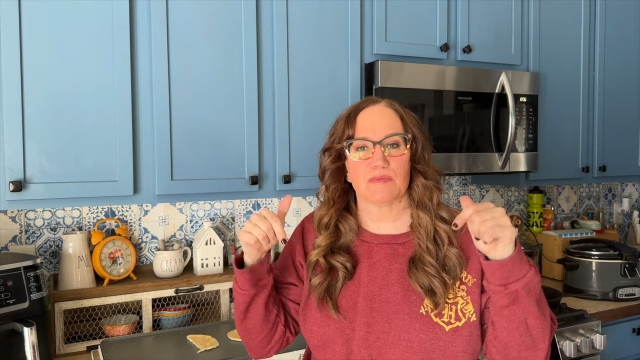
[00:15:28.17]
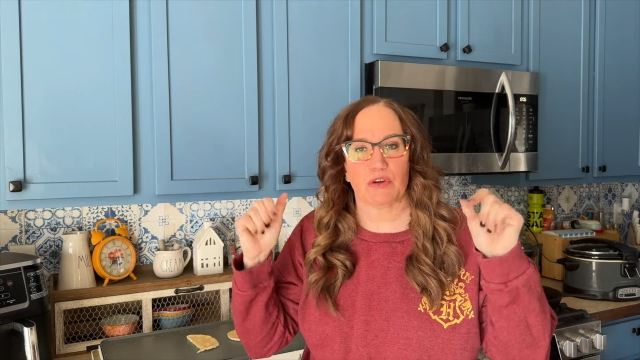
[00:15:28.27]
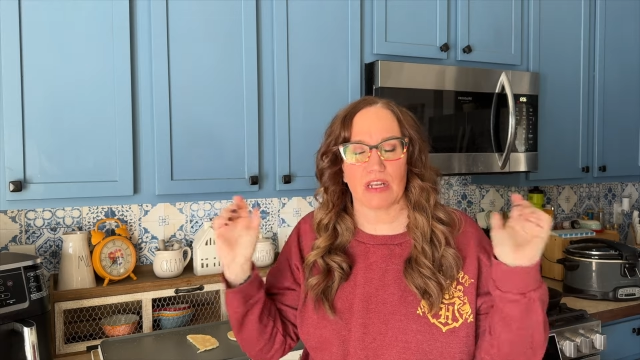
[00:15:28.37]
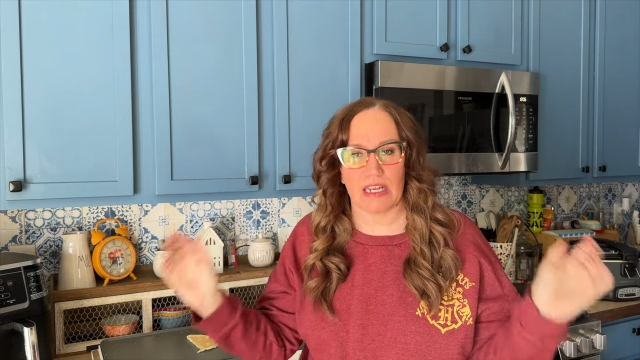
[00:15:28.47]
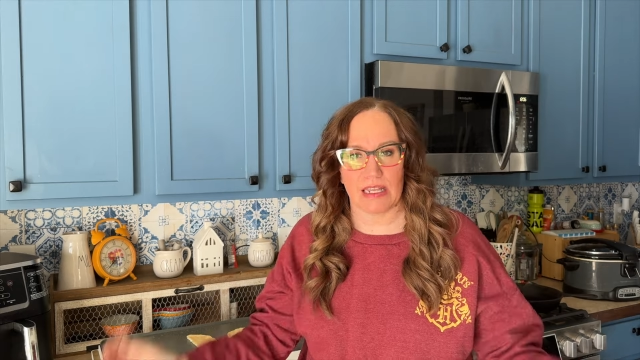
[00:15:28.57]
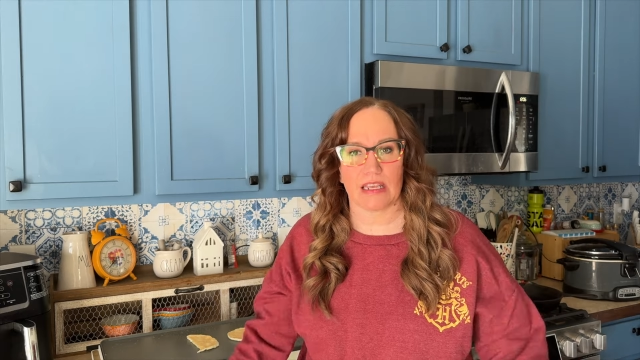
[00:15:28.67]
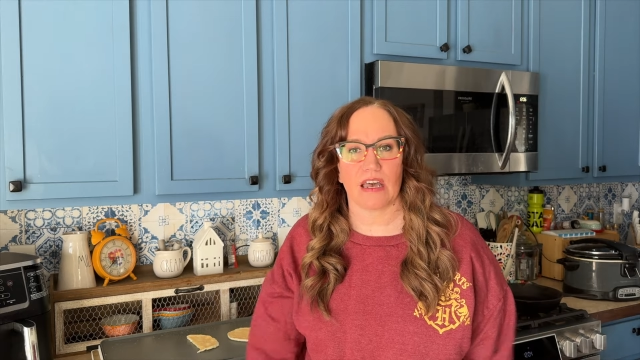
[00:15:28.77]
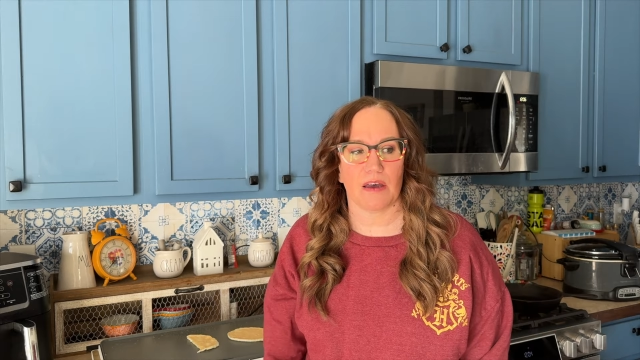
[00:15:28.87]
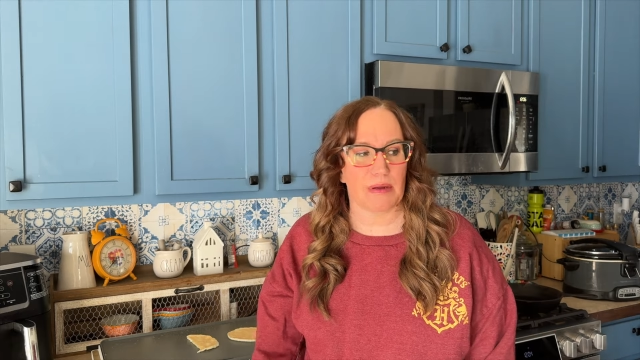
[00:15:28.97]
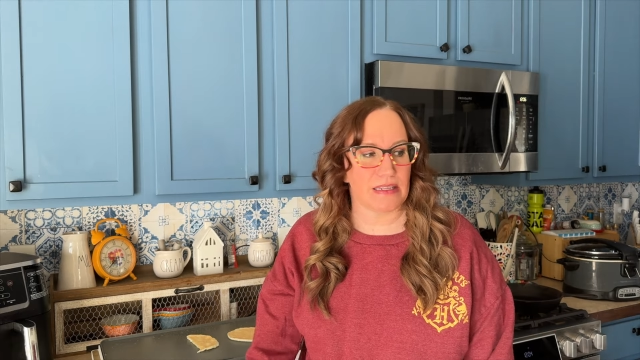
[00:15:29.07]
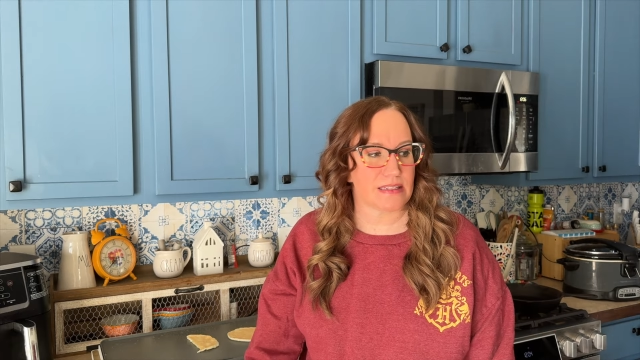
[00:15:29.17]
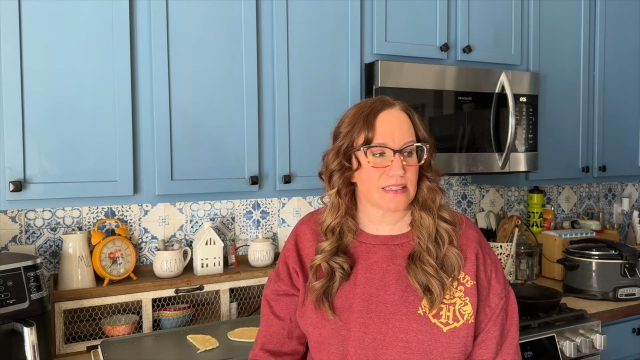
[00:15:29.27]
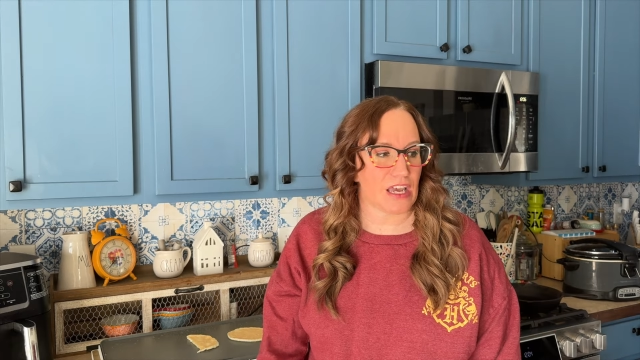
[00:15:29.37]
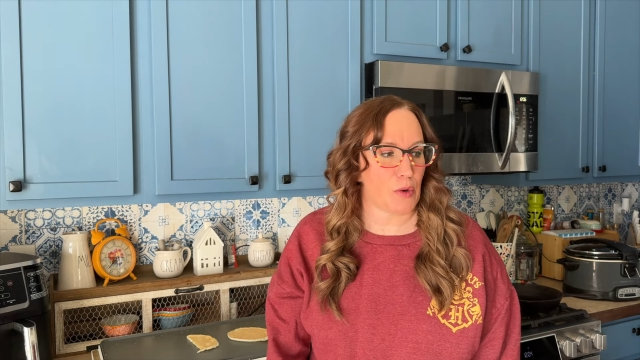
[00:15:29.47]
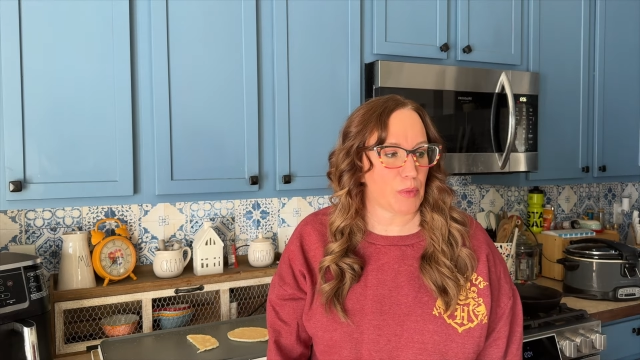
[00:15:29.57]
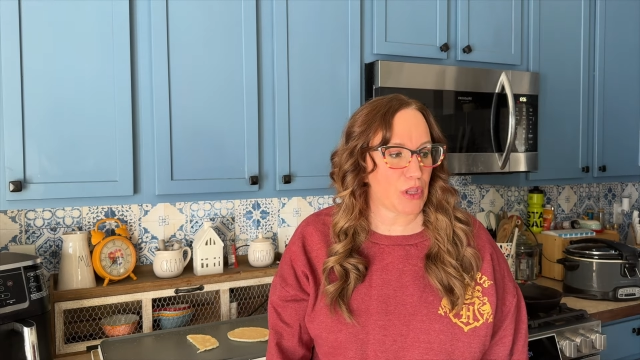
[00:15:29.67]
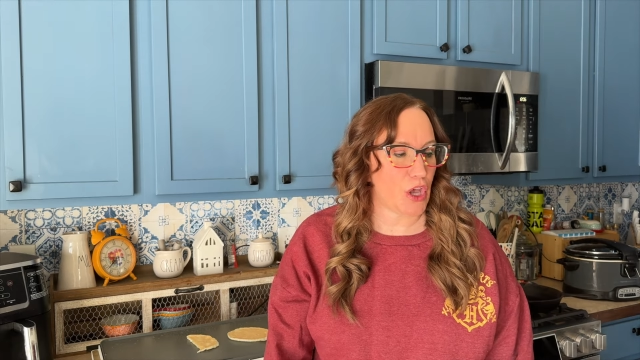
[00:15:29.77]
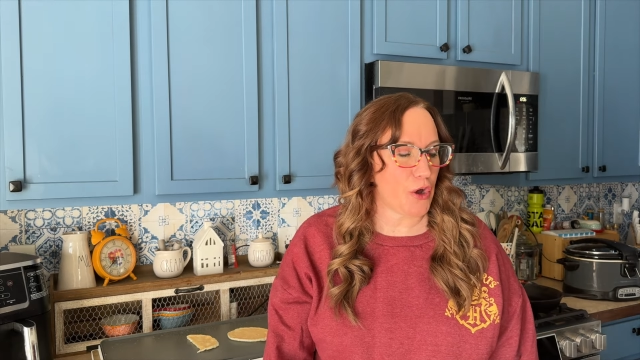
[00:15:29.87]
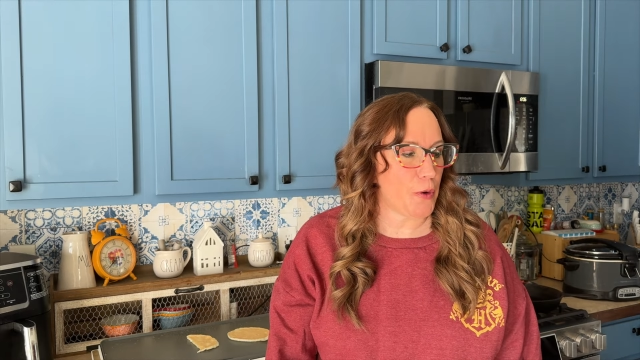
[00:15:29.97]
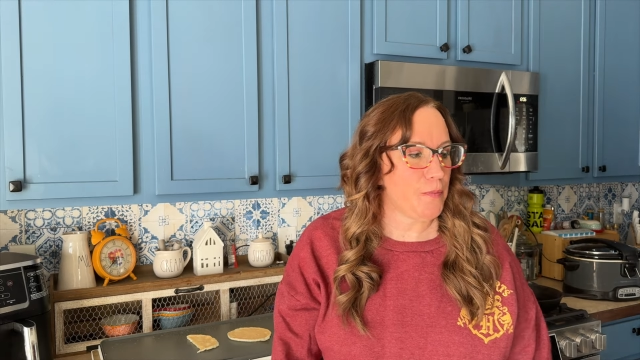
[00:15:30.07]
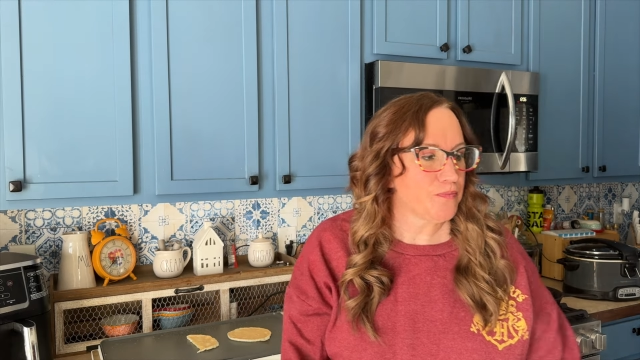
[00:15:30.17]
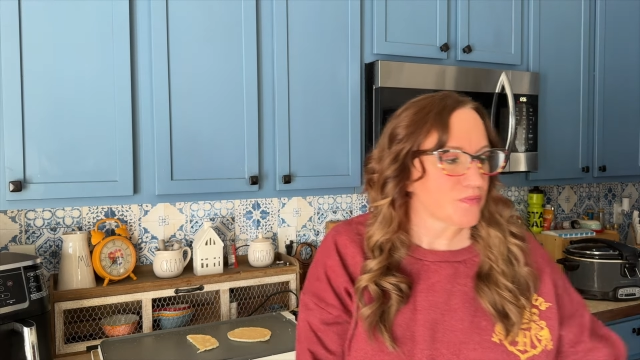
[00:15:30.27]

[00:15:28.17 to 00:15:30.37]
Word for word: Put it in the comments down below.